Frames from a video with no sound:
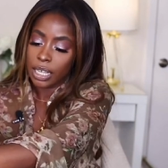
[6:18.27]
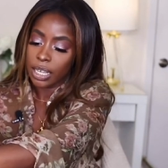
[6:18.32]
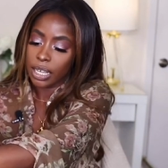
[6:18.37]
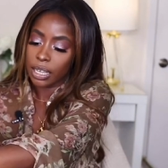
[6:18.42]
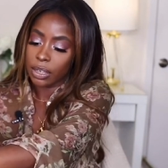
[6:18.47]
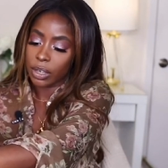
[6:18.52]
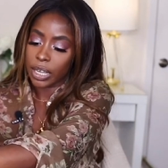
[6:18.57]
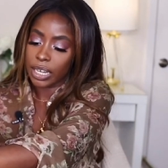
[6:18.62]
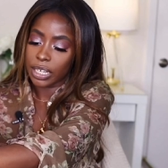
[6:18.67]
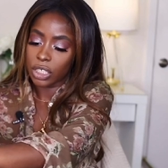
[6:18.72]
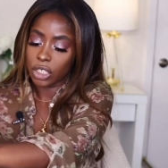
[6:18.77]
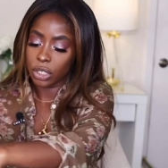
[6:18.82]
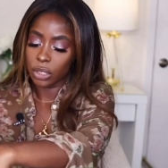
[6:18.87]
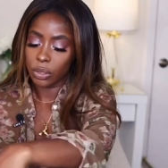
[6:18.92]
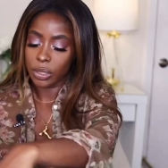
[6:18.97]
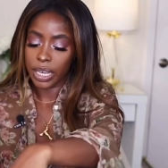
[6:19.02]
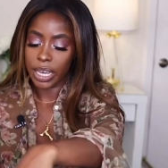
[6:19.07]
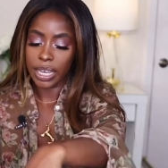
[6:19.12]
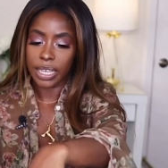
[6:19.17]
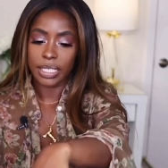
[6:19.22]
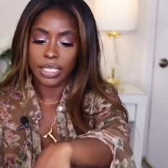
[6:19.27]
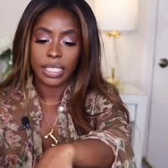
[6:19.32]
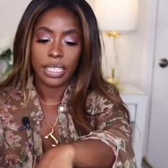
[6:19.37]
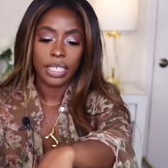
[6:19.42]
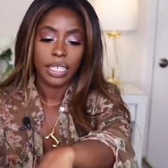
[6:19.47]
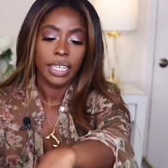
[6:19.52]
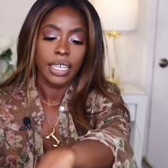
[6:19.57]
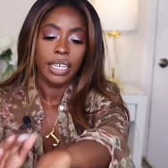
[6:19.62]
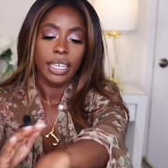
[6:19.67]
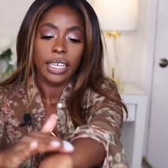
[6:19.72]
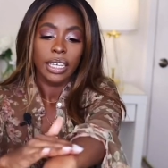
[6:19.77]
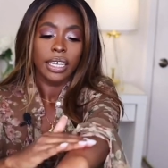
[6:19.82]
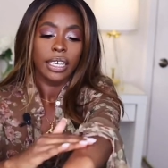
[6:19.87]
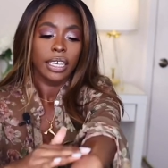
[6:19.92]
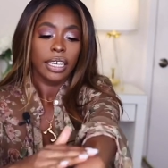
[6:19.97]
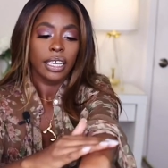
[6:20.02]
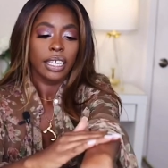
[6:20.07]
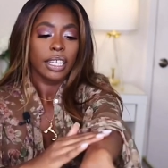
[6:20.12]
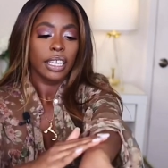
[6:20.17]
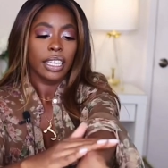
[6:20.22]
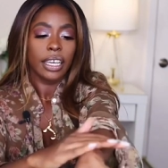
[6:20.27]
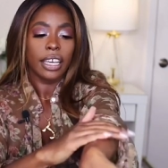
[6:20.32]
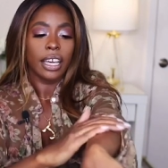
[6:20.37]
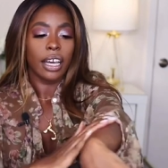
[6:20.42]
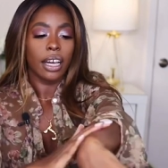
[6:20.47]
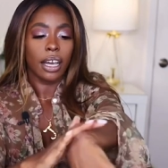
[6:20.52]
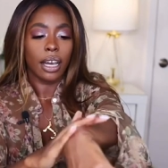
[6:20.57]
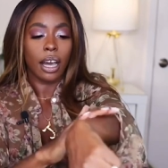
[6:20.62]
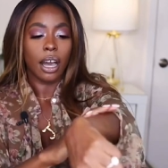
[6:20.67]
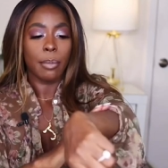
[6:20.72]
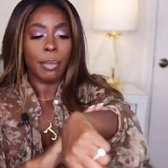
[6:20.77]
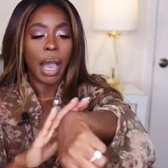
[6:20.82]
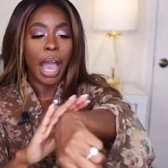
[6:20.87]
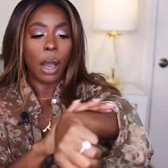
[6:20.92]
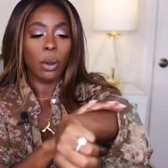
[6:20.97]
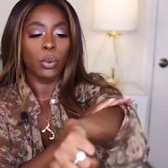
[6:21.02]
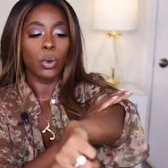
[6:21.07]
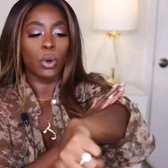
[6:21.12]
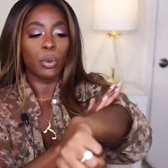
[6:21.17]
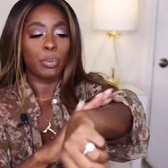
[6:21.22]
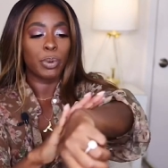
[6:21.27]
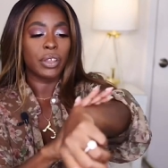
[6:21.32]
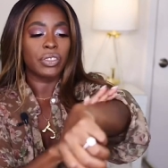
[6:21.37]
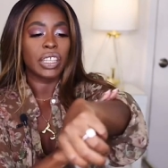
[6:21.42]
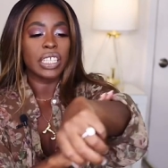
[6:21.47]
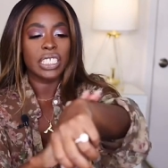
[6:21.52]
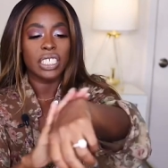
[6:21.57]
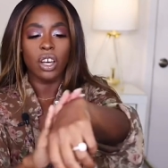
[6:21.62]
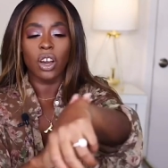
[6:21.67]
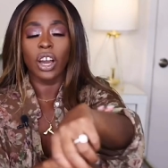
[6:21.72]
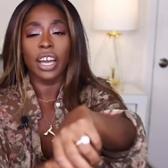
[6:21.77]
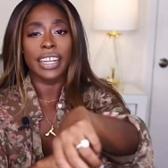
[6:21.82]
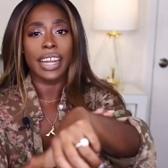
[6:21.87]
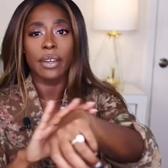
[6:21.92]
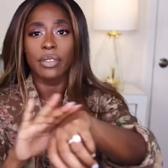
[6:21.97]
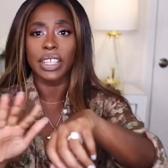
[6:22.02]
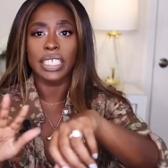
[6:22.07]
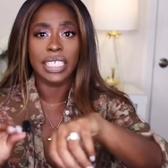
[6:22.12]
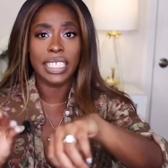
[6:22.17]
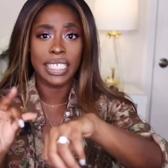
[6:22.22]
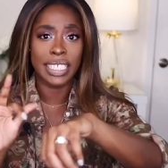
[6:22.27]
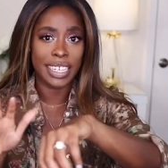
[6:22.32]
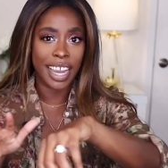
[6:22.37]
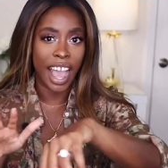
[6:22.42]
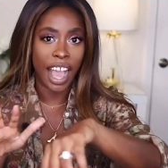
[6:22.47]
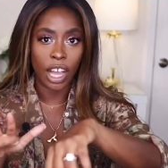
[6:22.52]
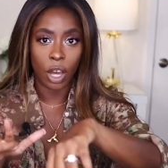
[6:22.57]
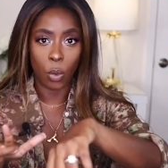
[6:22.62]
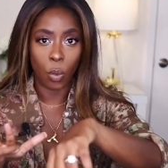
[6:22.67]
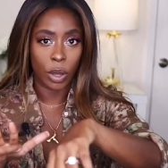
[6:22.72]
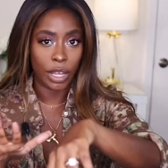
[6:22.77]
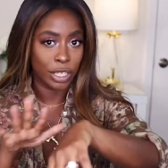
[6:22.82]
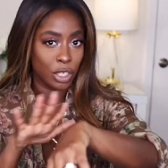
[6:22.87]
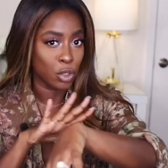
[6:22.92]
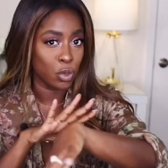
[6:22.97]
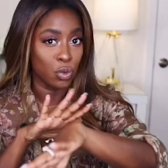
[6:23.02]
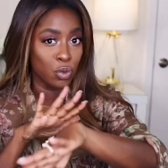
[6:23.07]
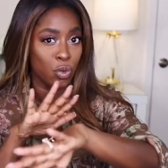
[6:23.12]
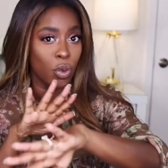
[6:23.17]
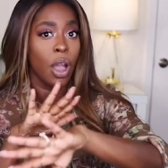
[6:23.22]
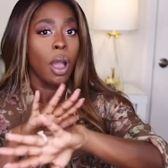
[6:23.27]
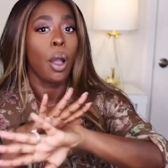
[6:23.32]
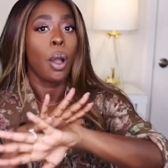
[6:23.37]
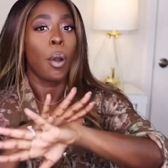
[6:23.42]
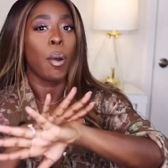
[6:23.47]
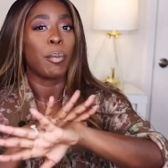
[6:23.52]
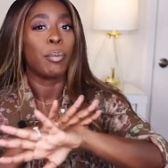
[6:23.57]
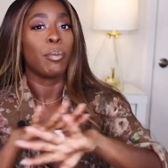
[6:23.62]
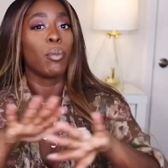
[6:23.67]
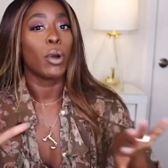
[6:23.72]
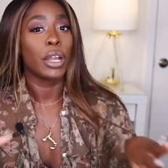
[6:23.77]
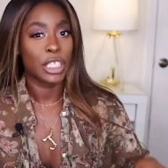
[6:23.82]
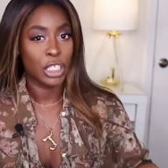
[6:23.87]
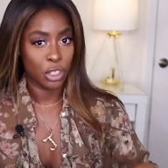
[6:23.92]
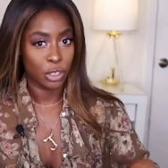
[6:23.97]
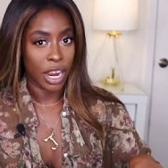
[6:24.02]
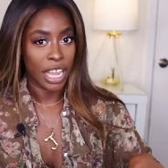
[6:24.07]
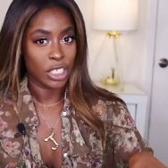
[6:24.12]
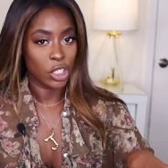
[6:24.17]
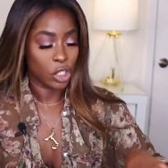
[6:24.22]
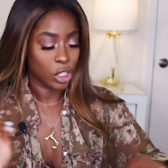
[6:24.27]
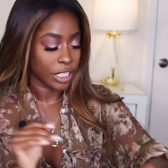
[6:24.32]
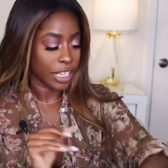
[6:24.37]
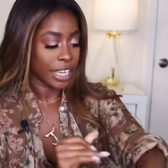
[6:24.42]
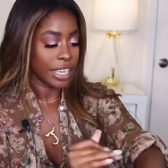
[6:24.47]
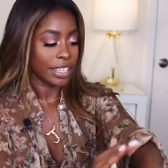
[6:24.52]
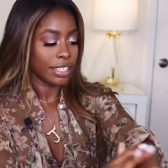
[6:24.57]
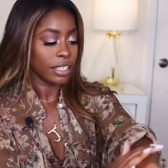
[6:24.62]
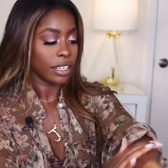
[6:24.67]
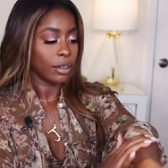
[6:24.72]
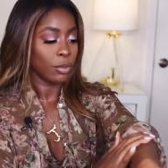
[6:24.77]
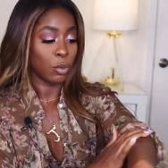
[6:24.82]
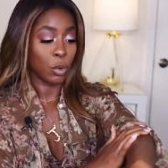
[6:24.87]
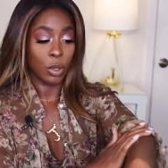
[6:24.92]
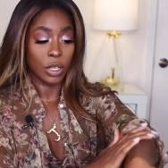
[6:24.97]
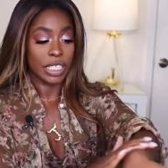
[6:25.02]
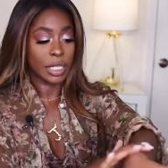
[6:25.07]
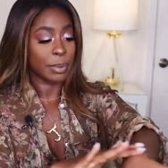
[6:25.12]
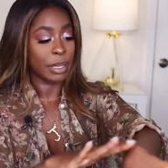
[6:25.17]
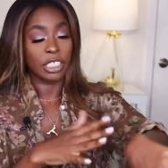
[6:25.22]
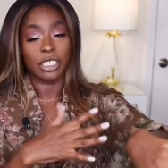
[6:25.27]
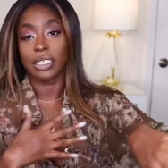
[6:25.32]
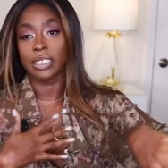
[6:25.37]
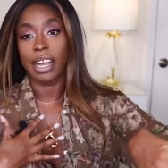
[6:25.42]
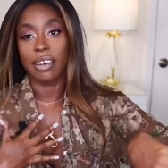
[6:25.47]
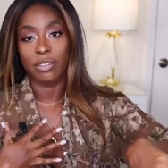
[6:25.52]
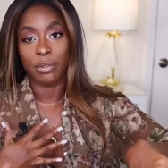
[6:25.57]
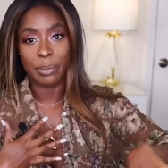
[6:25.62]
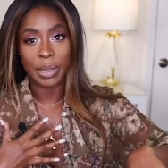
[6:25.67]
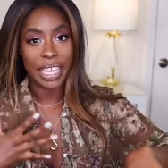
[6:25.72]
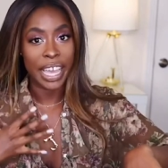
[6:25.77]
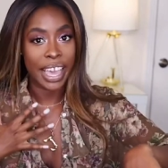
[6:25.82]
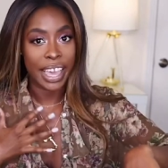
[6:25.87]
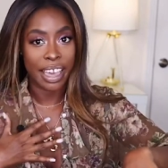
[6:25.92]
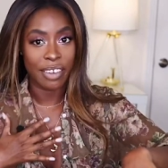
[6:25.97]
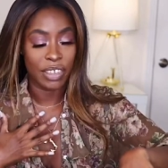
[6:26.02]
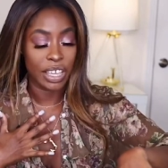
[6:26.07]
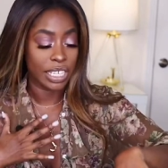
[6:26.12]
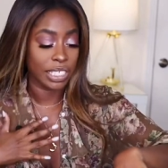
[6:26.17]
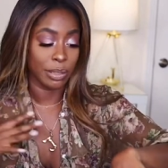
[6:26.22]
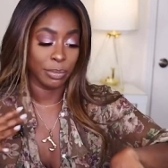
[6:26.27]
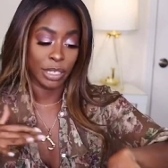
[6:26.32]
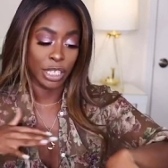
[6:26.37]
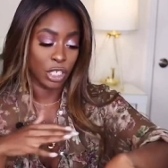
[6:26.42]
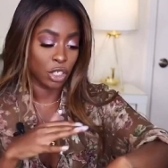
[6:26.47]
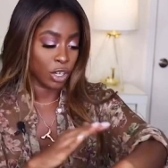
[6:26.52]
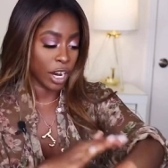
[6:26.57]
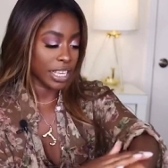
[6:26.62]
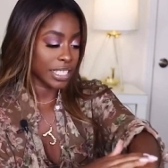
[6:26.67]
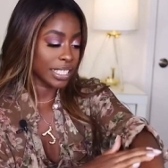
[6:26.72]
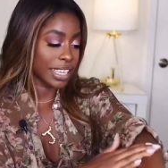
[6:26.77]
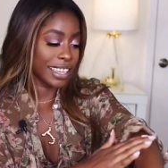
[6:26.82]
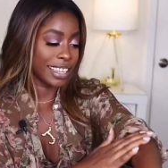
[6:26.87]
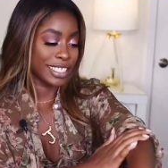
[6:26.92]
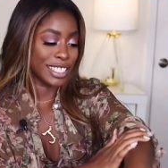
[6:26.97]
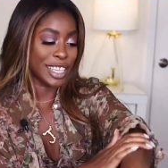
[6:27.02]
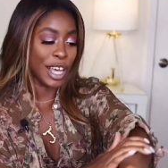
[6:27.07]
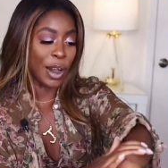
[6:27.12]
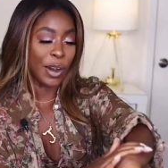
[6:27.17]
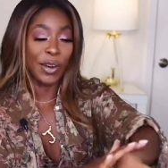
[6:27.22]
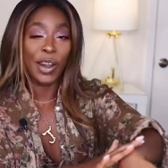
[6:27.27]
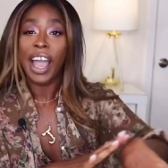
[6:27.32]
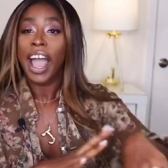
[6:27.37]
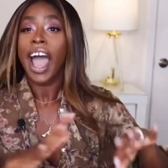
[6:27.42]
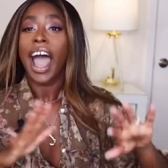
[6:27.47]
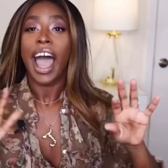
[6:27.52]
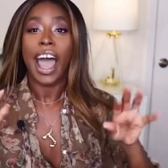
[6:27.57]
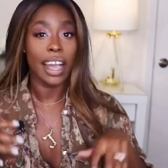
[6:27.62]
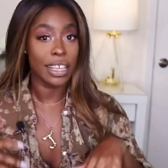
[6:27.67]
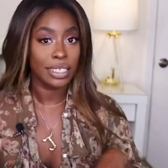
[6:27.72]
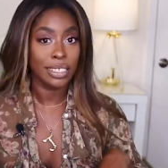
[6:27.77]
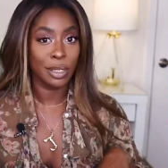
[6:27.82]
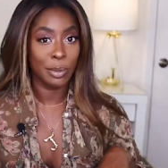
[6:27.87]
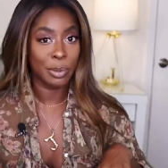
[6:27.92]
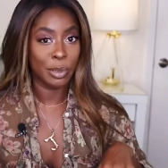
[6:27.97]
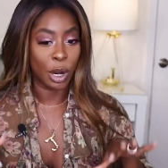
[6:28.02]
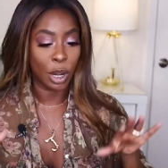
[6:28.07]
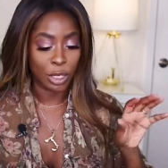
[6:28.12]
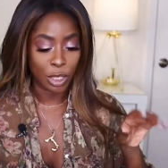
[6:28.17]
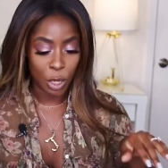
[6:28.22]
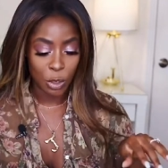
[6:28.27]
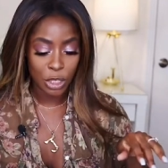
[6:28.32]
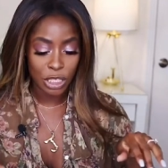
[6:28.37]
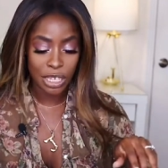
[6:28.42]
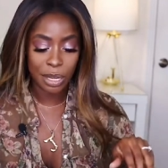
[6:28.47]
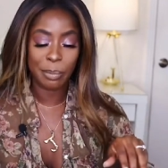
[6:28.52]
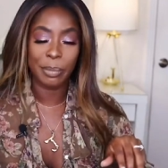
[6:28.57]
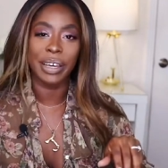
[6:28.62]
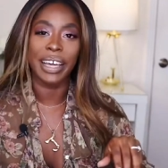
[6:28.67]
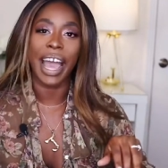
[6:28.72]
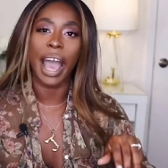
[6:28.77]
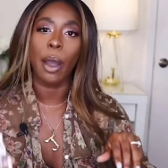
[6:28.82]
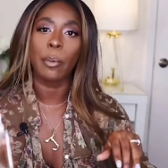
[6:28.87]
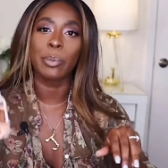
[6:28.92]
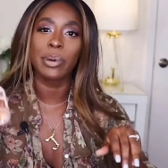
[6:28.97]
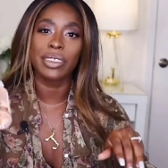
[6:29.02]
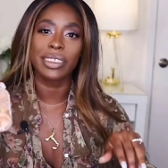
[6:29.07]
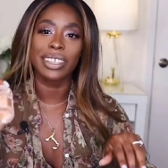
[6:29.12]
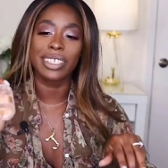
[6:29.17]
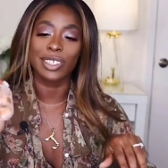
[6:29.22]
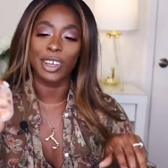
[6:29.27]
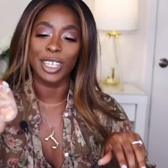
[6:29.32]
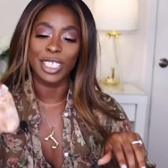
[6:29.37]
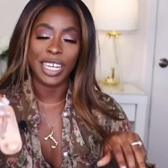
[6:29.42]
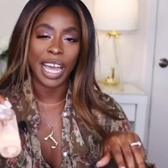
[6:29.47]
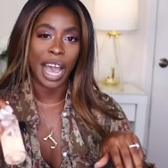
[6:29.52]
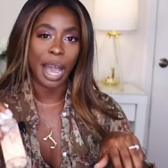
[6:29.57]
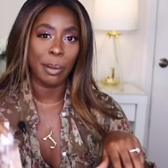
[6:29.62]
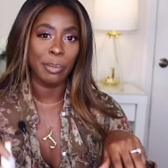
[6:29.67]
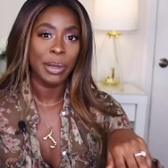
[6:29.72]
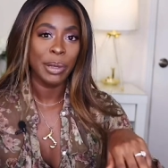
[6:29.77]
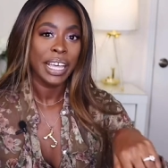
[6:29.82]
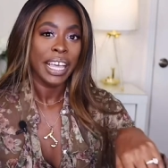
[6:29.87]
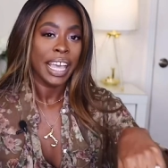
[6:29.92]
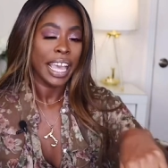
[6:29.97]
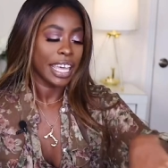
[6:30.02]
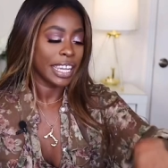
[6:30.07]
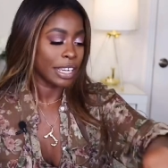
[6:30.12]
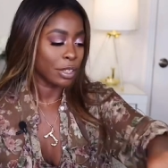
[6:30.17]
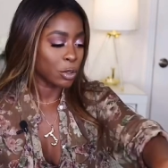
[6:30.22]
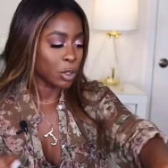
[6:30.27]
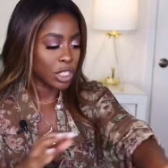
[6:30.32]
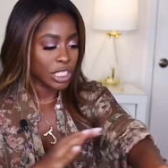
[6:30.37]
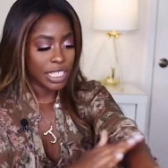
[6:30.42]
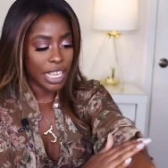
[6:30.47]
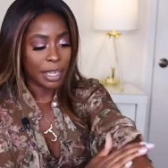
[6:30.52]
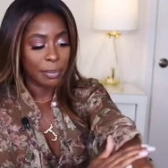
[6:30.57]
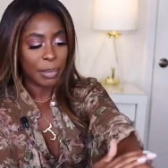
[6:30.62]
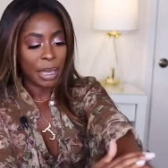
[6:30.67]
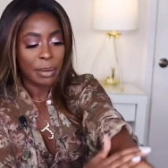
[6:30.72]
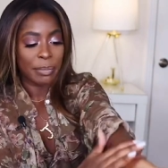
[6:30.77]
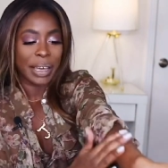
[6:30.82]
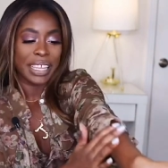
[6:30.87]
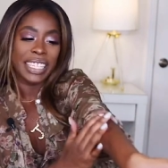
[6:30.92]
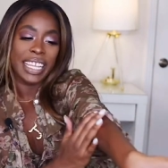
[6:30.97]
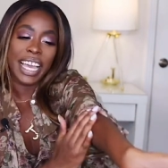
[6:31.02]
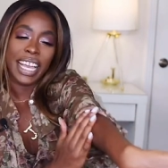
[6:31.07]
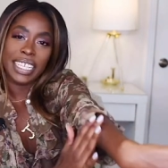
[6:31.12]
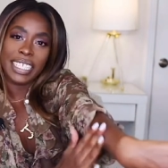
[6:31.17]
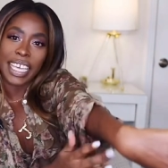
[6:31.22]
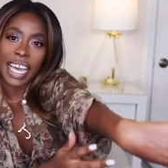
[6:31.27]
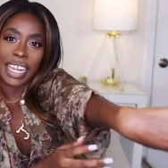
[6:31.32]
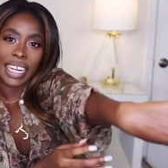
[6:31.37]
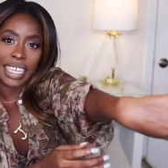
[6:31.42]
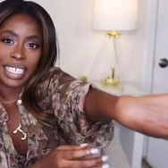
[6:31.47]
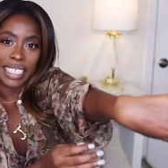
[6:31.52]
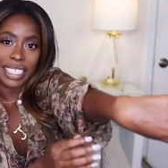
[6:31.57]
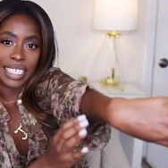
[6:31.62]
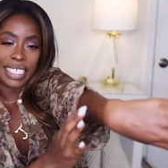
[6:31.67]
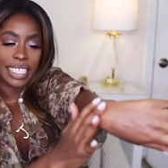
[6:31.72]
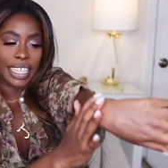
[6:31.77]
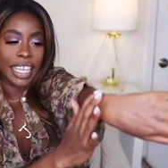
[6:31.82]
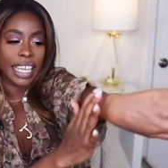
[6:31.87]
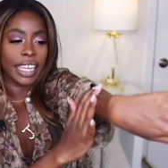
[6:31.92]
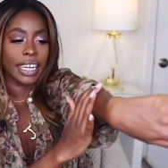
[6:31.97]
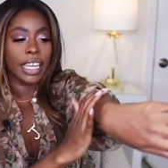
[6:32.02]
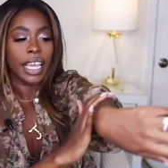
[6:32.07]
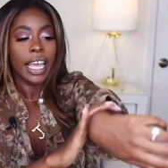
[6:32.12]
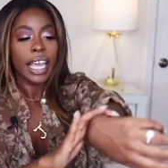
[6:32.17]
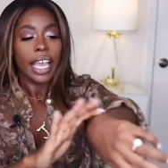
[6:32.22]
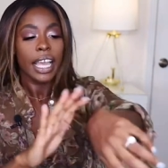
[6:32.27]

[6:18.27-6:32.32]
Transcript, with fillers: I'll kind of show you guys. I will put this on. Now, this is not going to moisturize your skin. Well, especially not for me. I have eczema and dry skin, so I still put on lotion, but I'll put this on top and it'll just like make my legs kind of glisten.